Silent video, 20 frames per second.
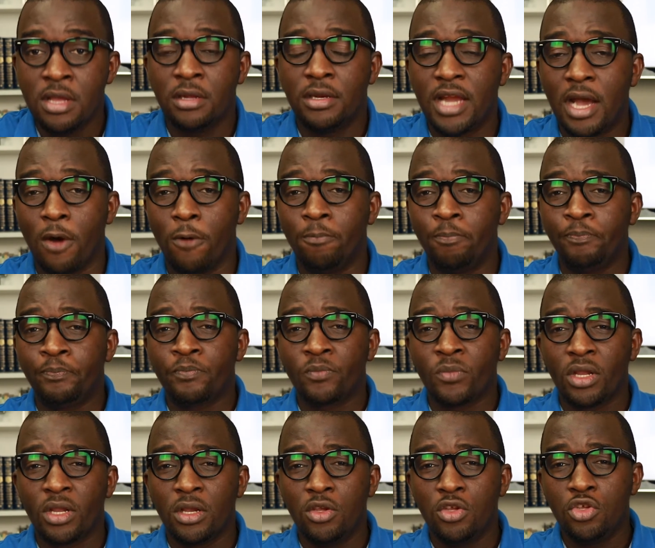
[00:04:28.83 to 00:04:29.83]
Now,
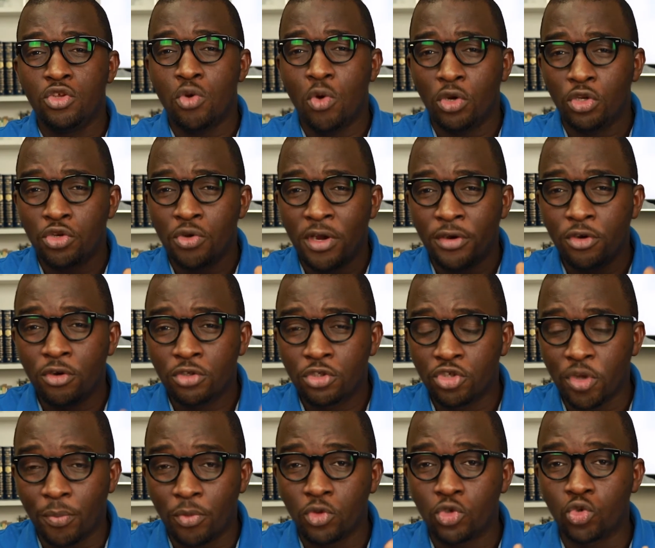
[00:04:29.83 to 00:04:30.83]
you are not
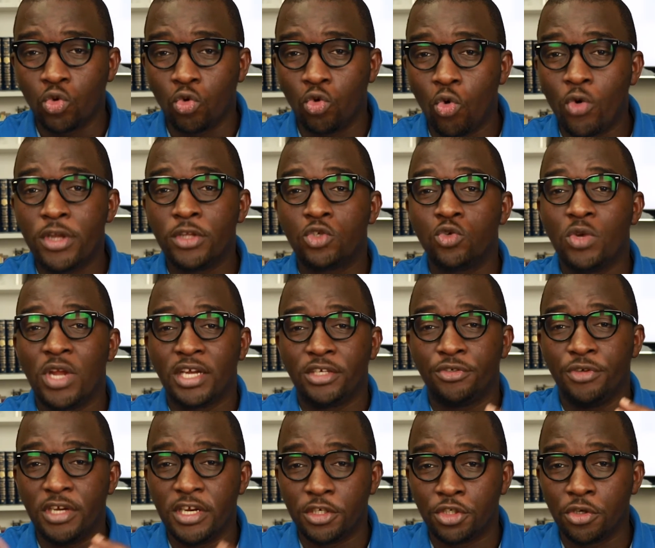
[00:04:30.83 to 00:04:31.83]
supposed to go into that
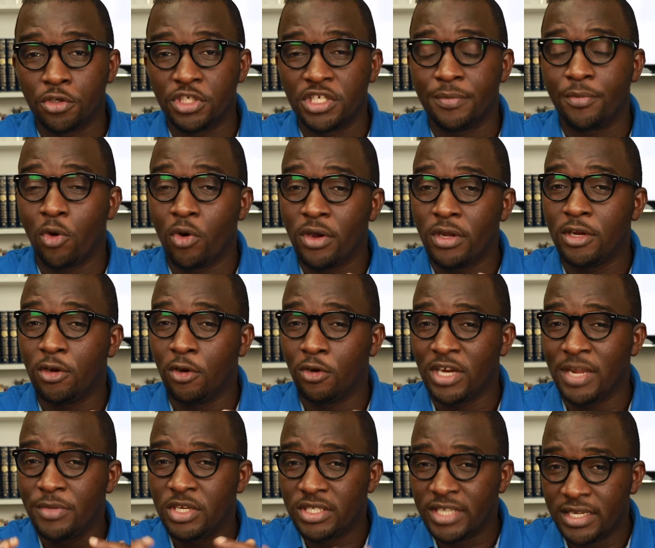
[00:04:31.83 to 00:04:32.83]
relationship, or
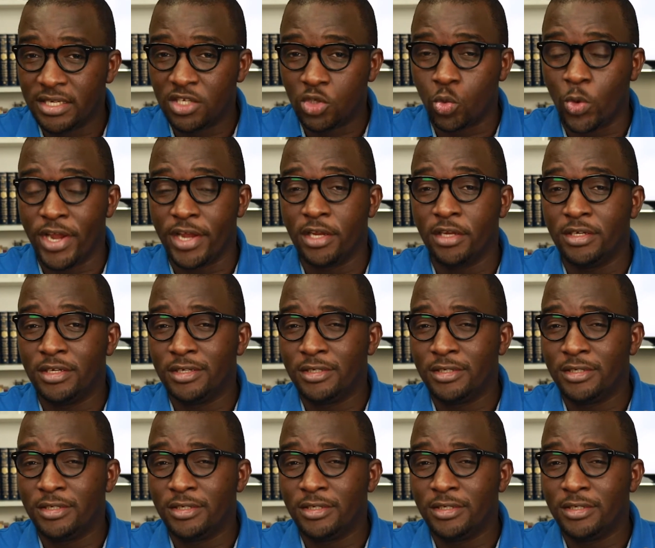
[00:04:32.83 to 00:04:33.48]
let me say it this way,